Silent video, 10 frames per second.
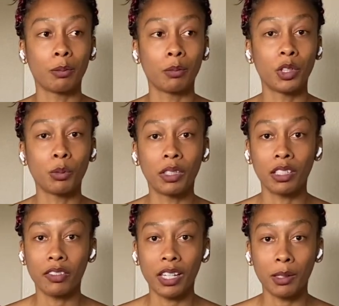human
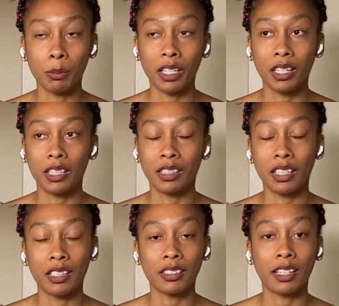development and
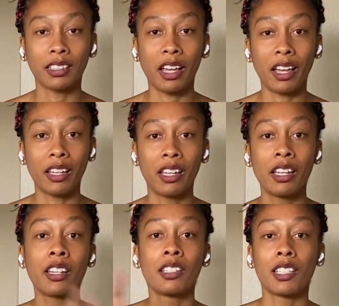things like that,
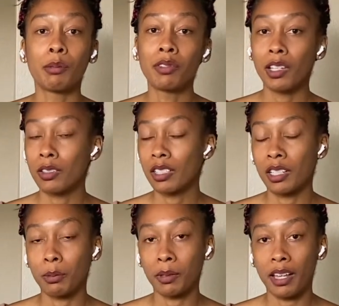some of those can
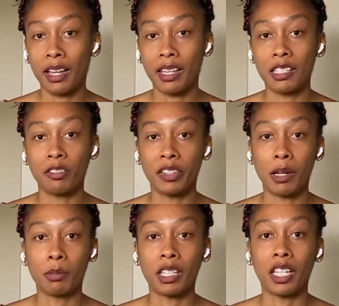apply to
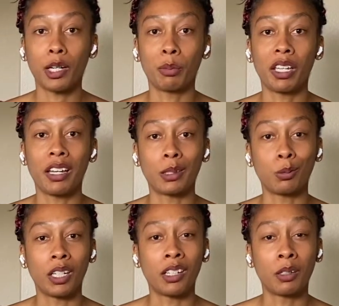family therapy as
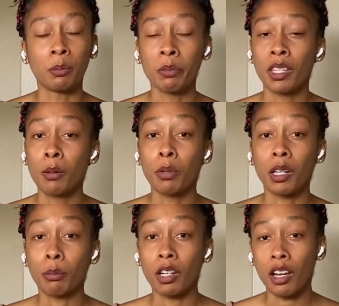well, but
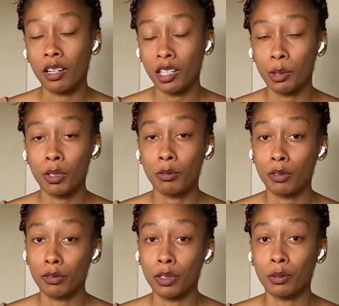I'm not going to be
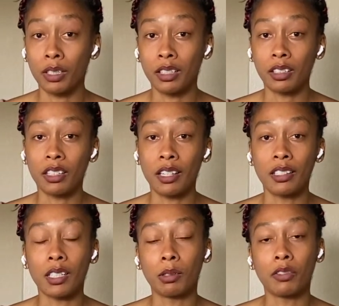reviewing the things
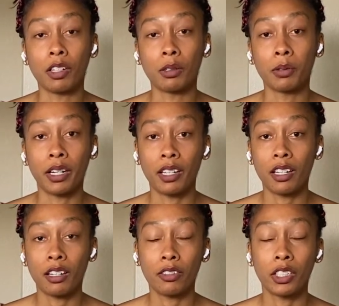that we've already
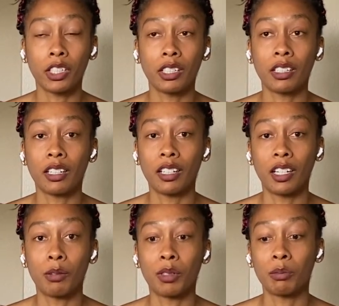covered.
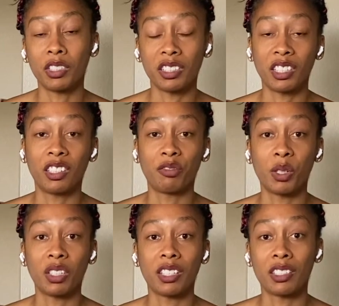I'm just going to
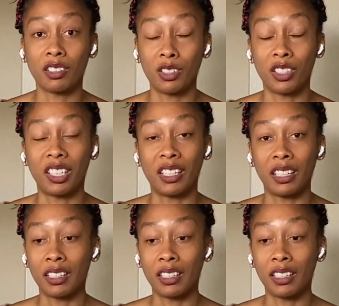focus on